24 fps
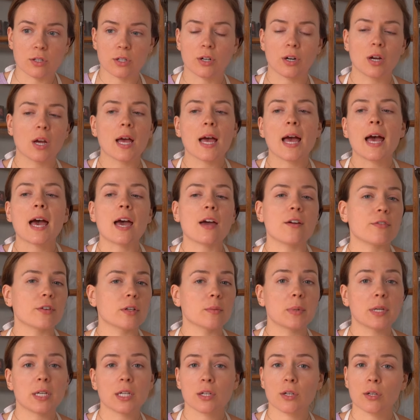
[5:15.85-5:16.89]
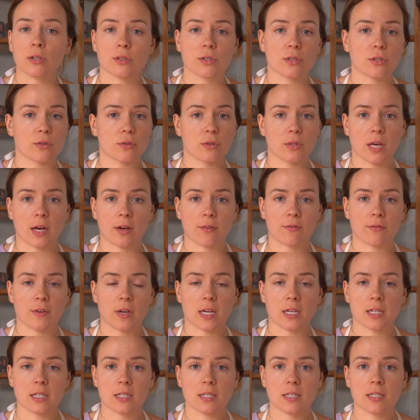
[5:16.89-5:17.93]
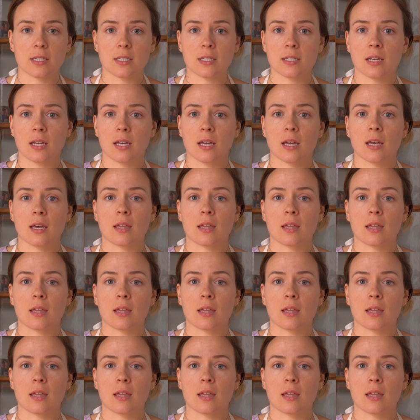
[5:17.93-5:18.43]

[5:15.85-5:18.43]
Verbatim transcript: Or everybody goes through that phase.